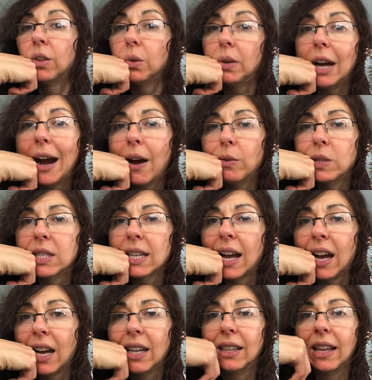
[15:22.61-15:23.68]
took
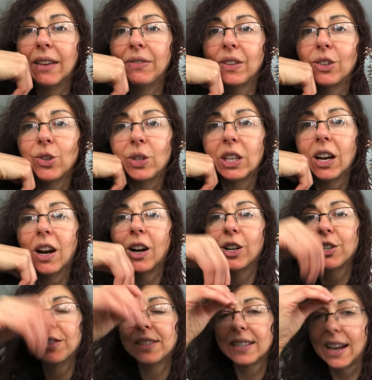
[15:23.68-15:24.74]
outside, left it in the
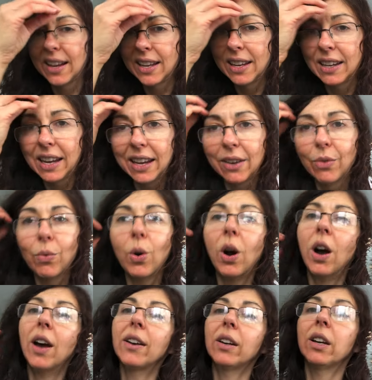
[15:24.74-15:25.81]
harsh sun and
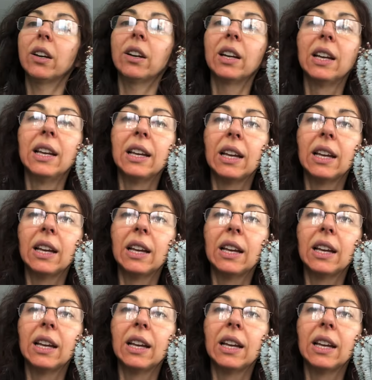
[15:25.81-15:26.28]
water,